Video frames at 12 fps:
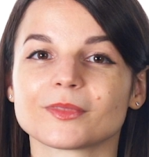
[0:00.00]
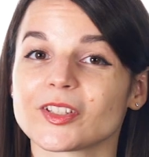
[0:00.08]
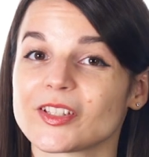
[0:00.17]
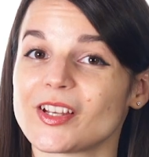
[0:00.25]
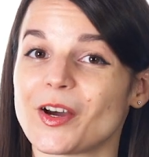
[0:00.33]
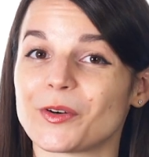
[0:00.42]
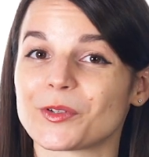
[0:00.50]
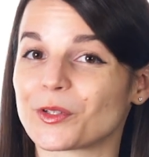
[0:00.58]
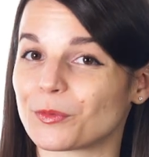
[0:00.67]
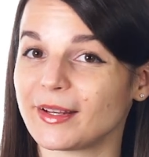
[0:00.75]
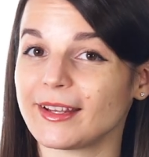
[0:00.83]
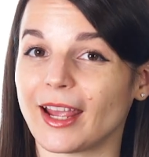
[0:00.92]
So, to
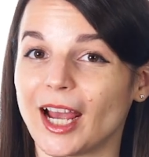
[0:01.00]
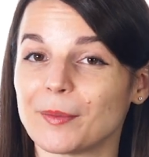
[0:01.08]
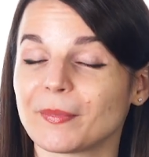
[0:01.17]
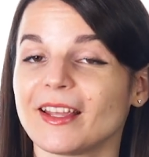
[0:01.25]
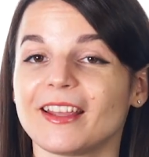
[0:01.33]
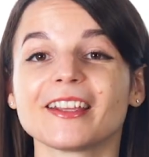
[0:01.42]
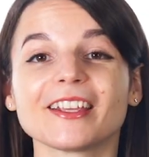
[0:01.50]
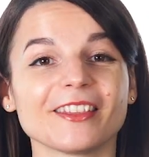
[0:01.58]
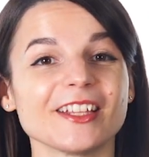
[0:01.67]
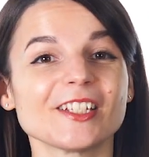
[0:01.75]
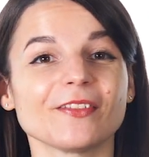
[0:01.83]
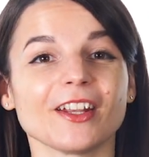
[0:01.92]
recap, in
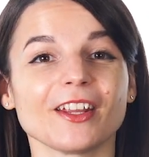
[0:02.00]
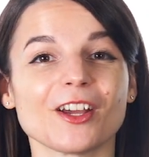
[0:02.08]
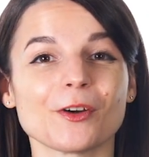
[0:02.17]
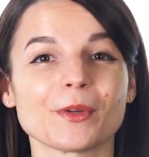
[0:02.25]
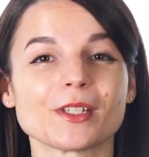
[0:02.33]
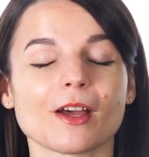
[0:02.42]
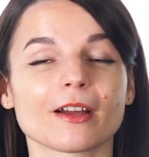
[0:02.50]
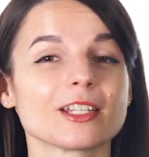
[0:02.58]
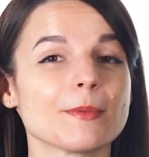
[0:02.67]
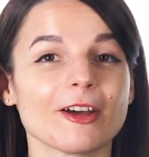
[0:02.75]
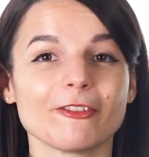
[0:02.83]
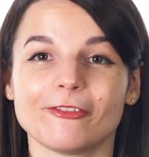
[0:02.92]
this video we talked
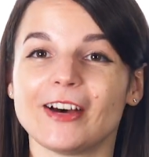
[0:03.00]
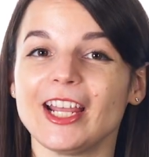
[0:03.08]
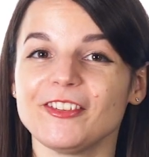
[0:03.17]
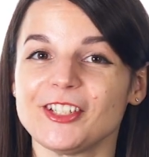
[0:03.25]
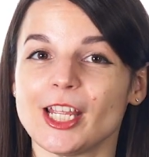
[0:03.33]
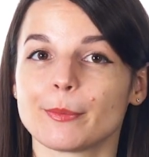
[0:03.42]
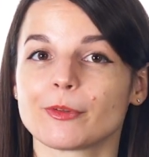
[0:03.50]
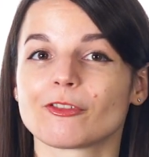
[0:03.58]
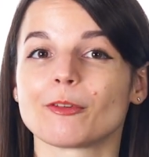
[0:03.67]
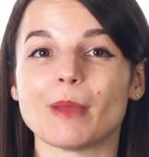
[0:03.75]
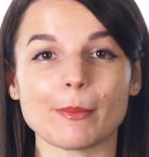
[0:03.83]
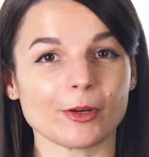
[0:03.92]
about 5 tips
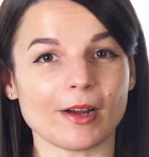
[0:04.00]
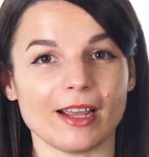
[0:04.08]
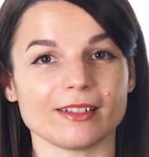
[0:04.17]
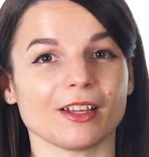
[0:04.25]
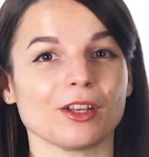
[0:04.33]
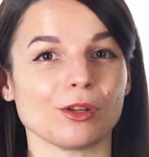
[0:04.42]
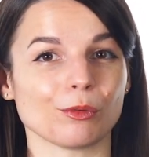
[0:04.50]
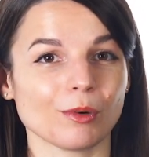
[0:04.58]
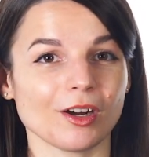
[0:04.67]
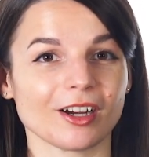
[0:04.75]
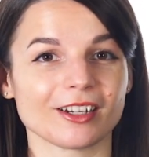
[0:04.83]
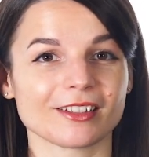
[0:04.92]
for memorizing new
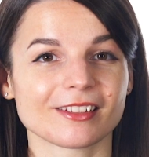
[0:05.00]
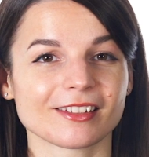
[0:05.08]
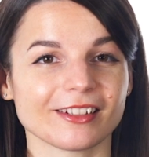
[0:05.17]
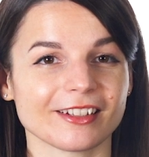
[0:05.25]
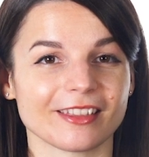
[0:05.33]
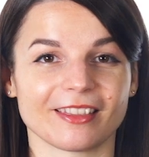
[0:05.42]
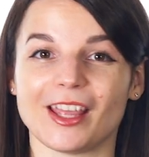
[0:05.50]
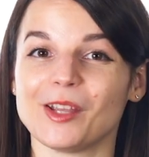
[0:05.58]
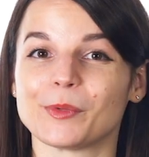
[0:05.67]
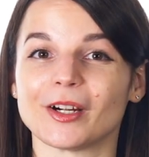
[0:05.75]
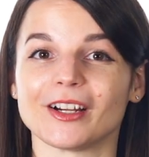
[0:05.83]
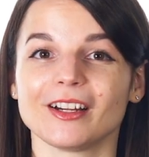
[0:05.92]
words. They
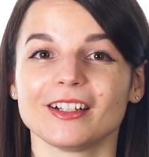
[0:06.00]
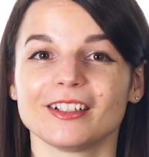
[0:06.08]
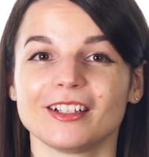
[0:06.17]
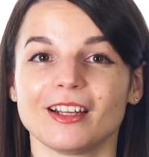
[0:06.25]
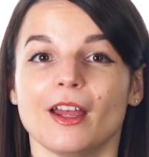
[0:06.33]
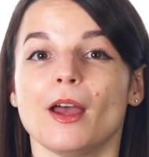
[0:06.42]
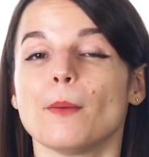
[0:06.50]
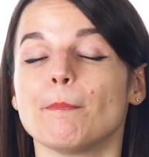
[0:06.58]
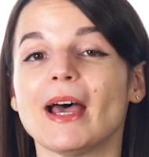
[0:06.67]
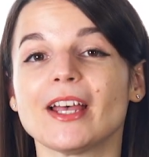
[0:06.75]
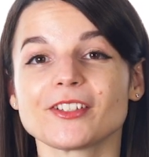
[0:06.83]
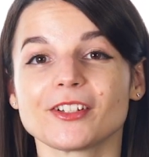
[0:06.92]
were:
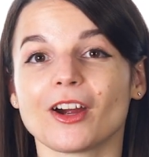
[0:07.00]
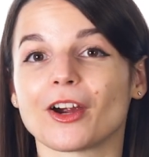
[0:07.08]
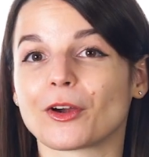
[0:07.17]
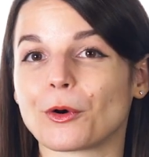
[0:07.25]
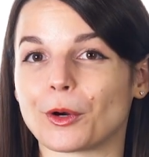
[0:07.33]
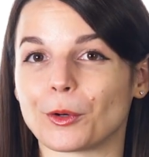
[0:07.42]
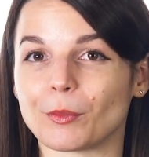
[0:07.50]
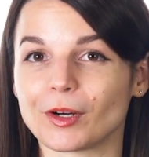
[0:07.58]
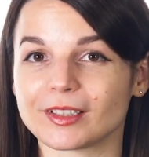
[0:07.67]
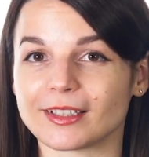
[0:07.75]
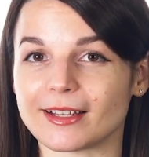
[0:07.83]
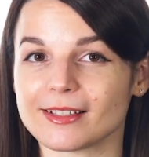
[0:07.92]
master our core
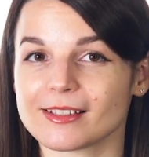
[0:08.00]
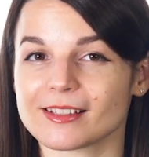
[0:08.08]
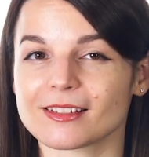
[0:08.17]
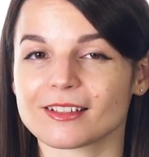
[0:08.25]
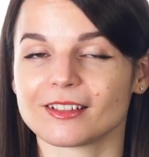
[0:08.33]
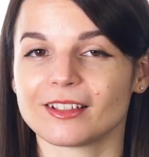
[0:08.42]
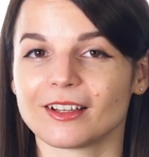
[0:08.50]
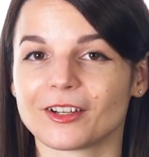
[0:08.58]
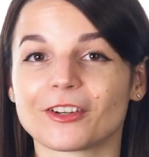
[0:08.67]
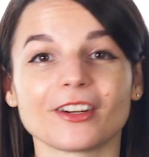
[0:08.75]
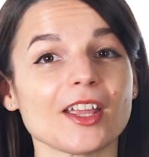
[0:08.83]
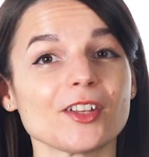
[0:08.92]
word lists,
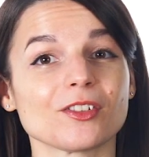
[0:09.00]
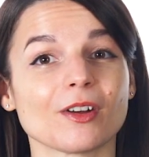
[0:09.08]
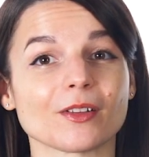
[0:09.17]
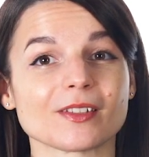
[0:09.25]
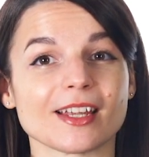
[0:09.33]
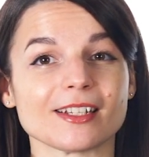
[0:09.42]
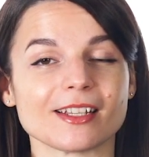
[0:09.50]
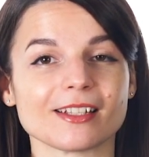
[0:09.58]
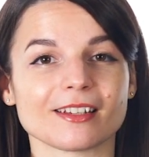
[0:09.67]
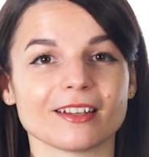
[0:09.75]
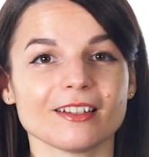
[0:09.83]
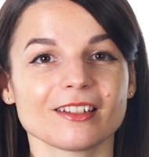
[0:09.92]
create your own
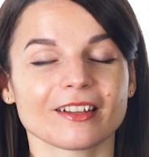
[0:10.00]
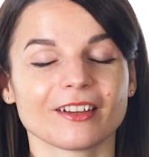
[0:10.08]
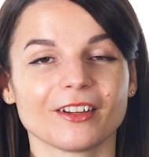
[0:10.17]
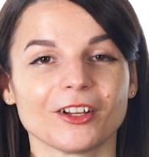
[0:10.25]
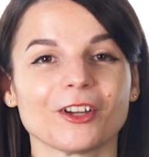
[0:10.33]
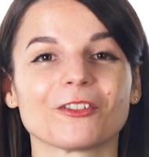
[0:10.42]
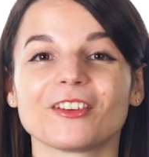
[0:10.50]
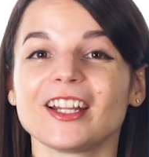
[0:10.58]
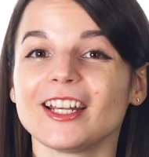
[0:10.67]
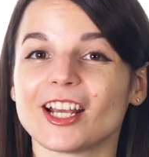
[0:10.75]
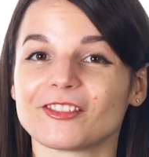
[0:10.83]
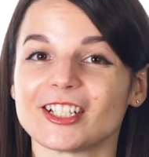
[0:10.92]
sentences,
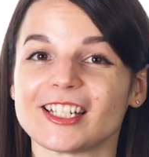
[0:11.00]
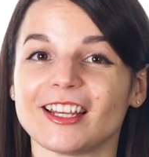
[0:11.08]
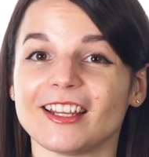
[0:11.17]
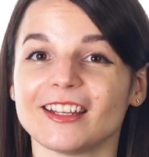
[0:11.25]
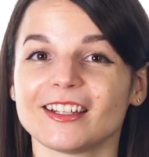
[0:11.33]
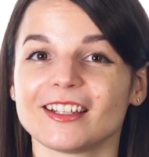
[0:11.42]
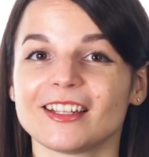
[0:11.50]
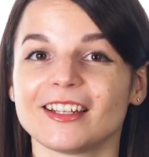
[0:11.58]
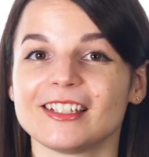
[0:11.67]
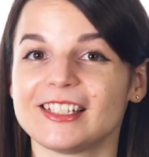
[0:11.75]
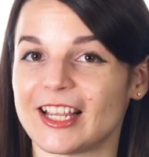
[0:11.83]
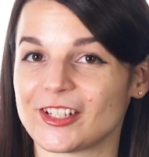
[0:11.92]
read every day,
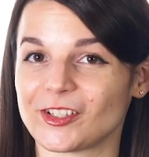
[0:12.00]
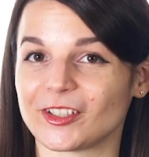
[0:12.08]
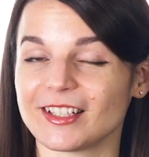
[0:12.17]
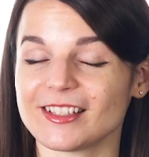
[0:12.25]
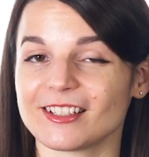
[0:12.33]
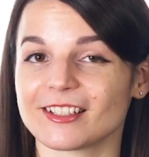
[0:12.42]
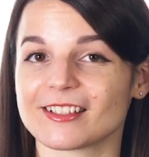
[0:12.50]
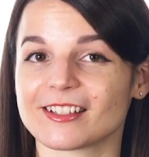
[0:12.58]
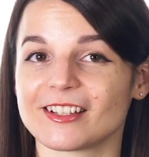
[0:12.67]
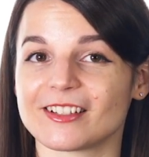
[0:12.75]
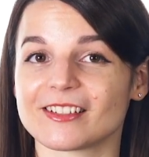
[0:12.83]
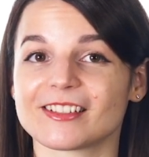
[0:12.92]
test your listening
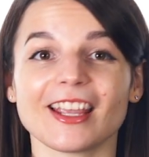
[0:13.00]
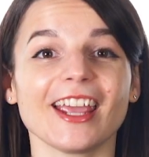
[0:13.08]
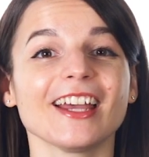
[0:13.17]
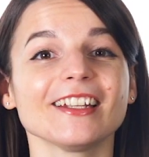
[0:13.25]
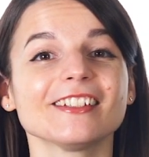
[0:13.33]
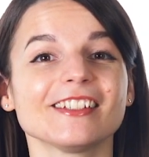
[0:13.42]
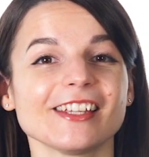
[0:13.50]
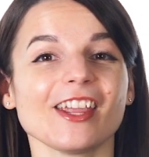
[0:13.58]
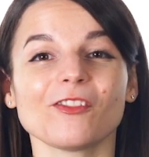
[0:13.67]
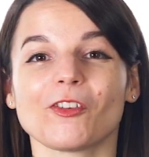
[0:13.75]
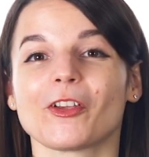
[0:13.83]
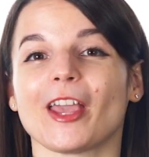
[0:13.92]
skills, and
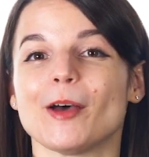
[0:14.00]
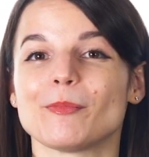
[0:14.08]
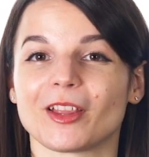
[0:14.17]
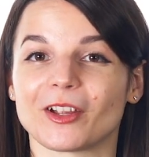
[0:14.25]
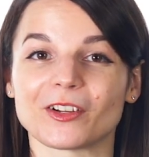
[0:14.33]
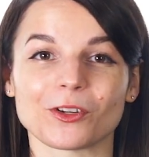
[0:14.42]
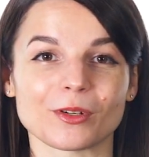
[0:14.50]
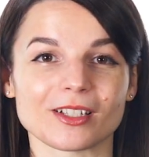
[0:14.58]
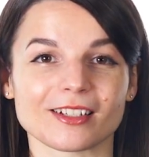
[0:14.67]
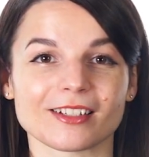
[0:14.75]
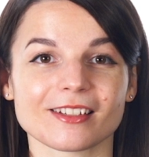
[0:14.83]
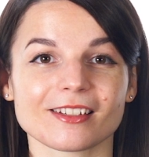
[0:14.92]
take vocabulary
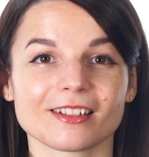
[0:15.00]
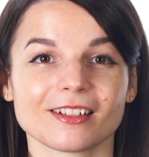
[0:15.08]
quizzes.